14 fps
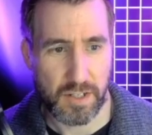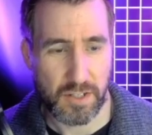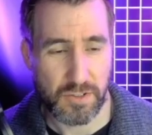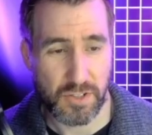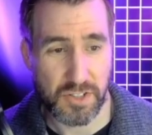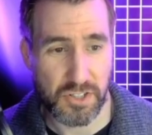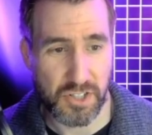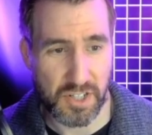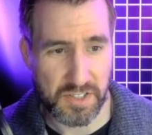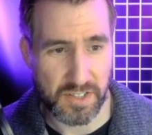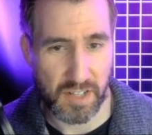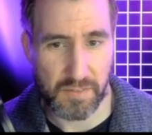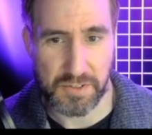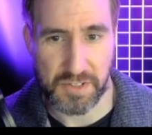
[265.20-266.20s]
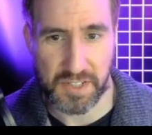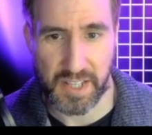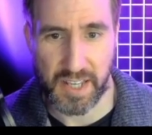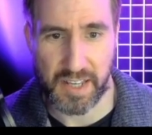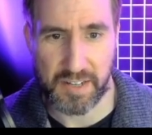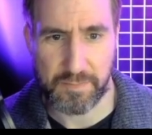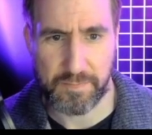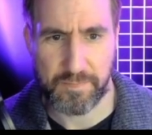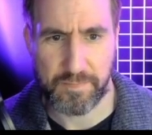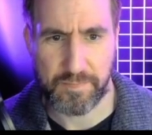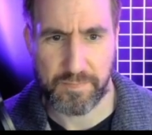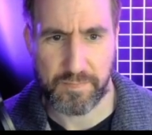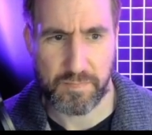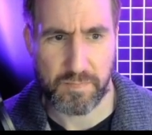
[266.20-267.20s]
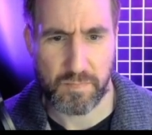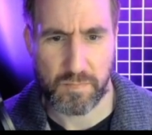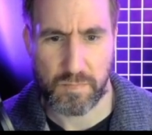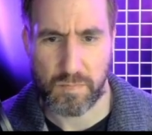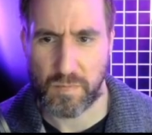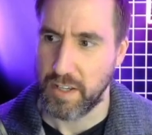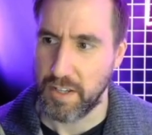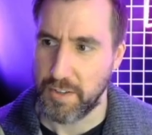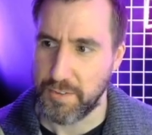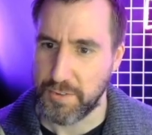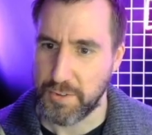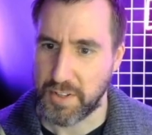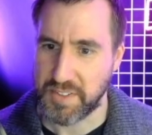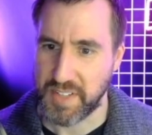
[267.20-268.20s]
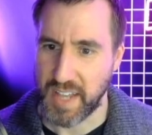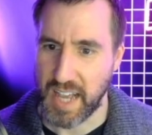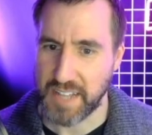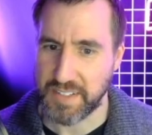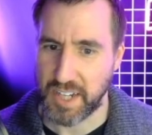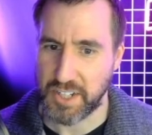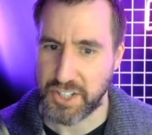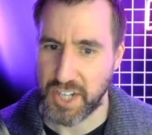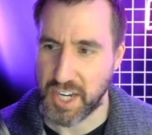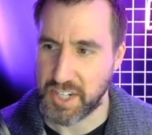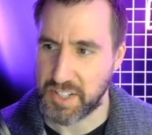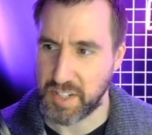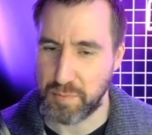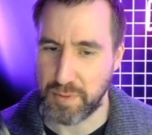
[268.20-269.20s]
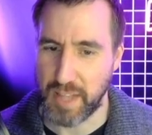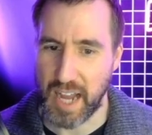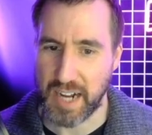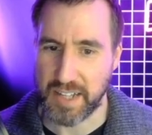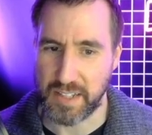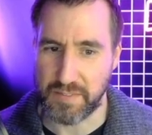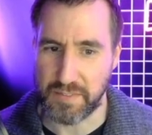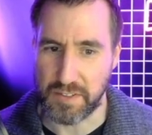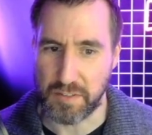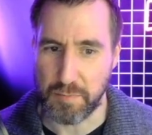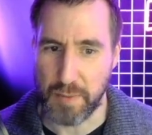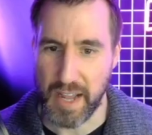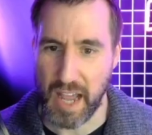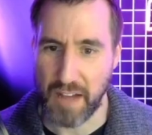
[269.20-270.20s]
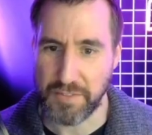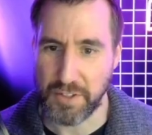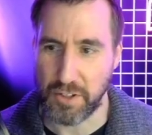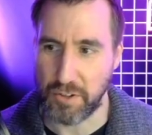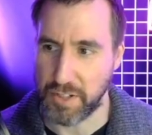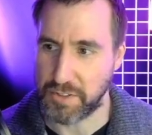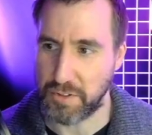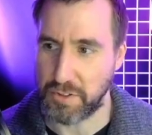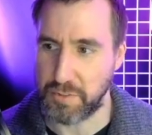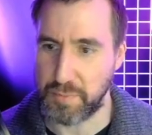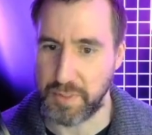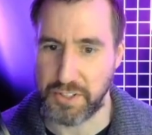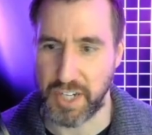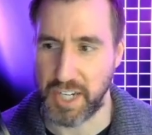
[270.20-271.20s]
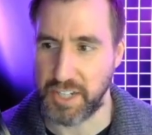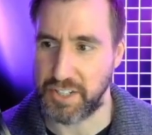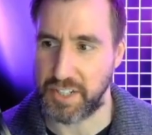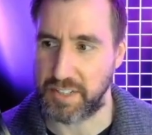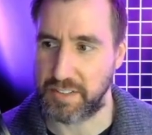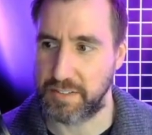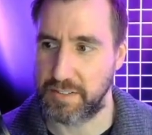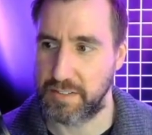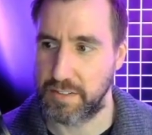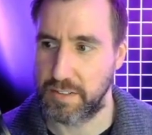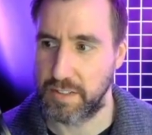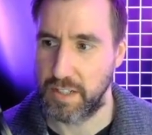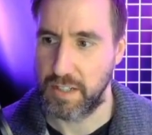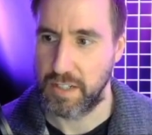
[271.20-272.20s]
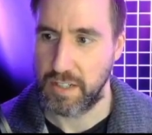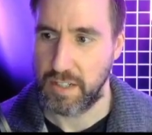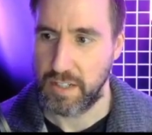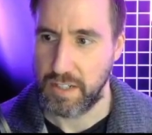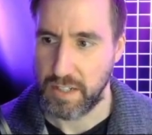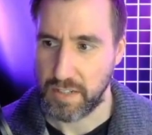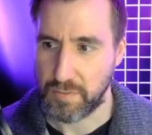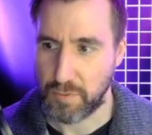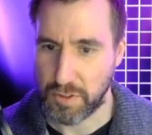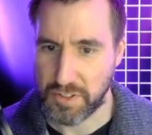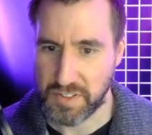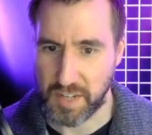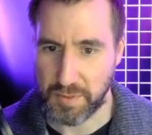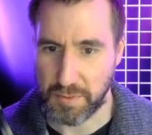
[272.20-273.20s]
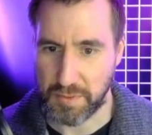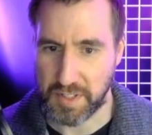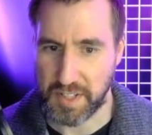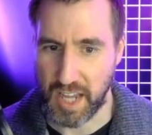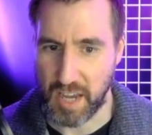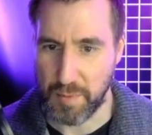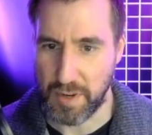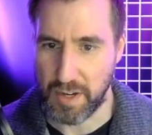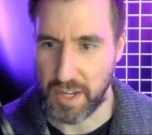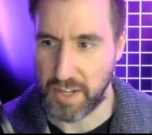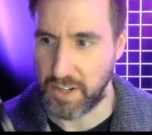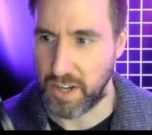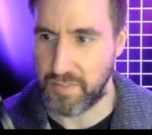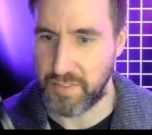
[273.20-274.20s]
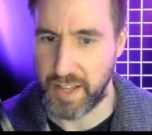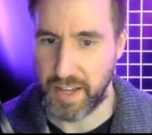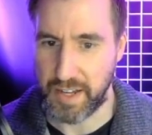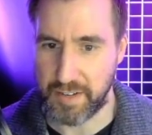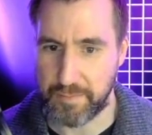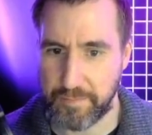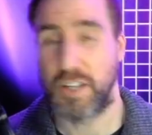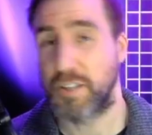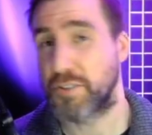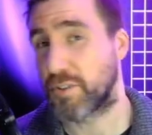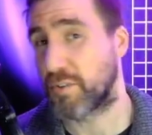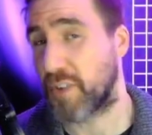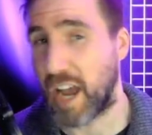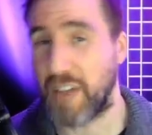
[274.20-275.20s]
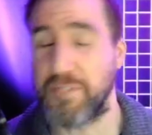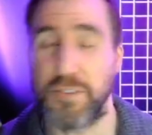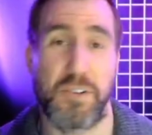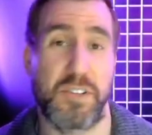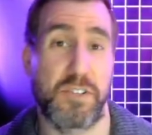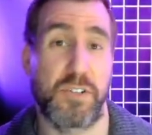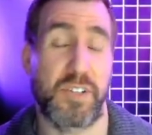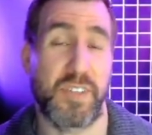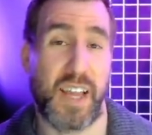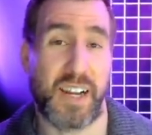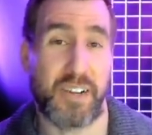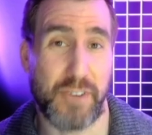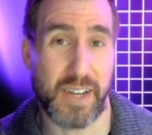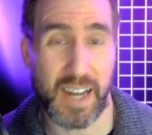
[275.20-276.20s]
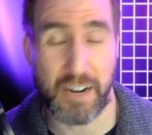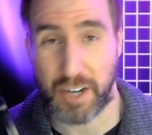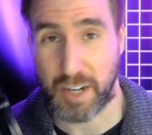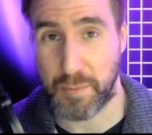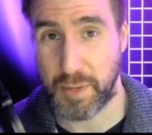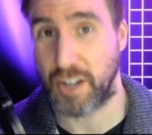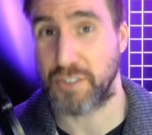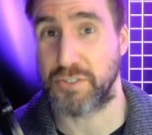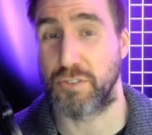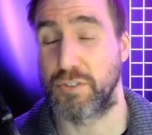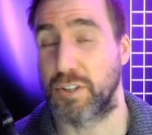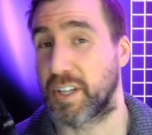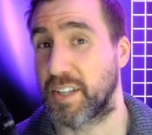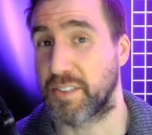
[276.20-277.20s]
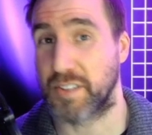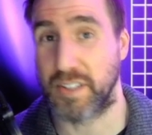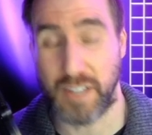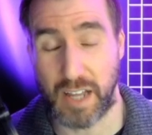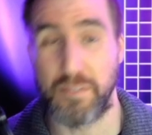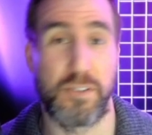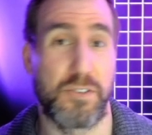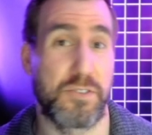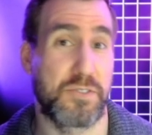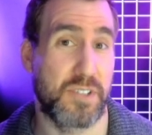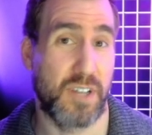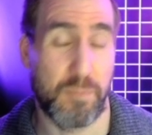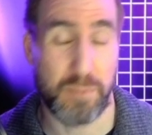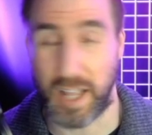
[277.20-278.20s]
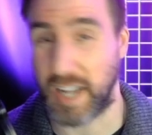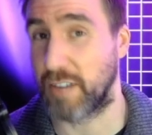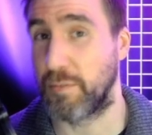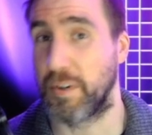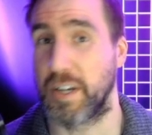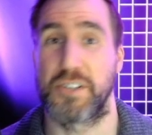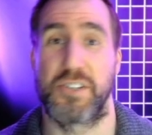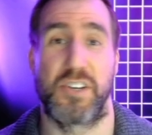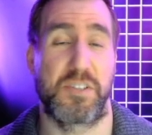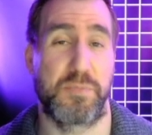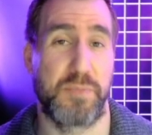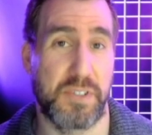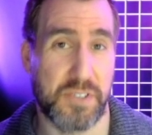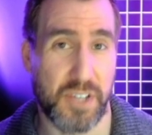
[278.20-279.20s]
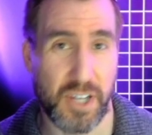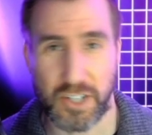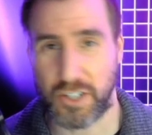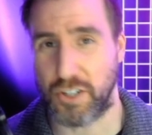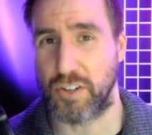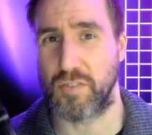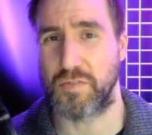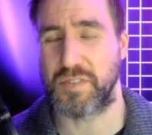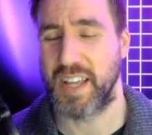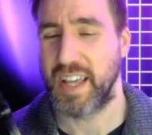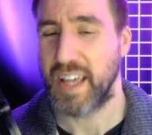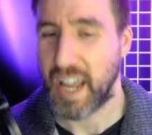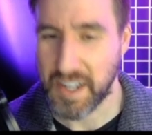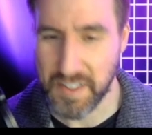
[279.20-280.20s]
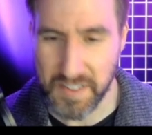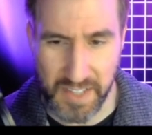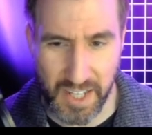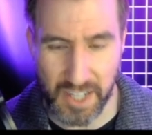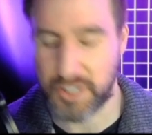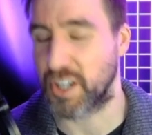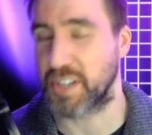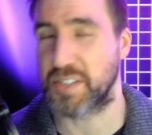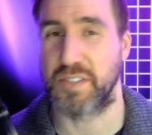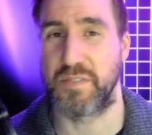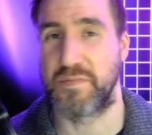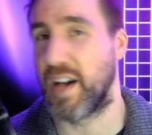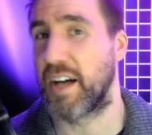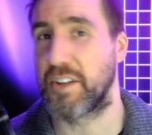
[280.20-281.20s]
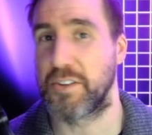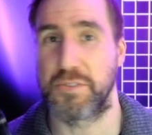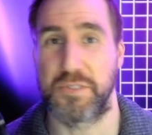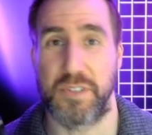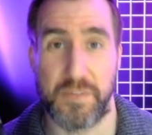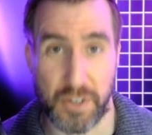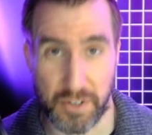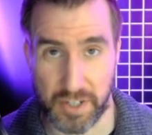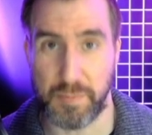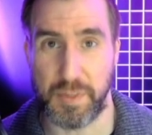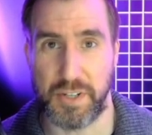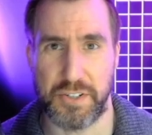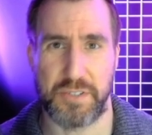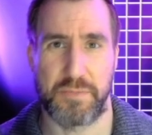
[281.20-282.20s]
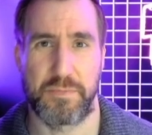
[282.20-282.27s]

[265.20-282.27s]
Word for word: So let's adjust the levels again. You can see as I change the black level, my halftone is going to be changing. And of course, same thing with gamma and all of that. So if your halftone isn't looking that great, I recommend also looking at the levels, black and white adjustments, curves, anything that adjusts the values of your image.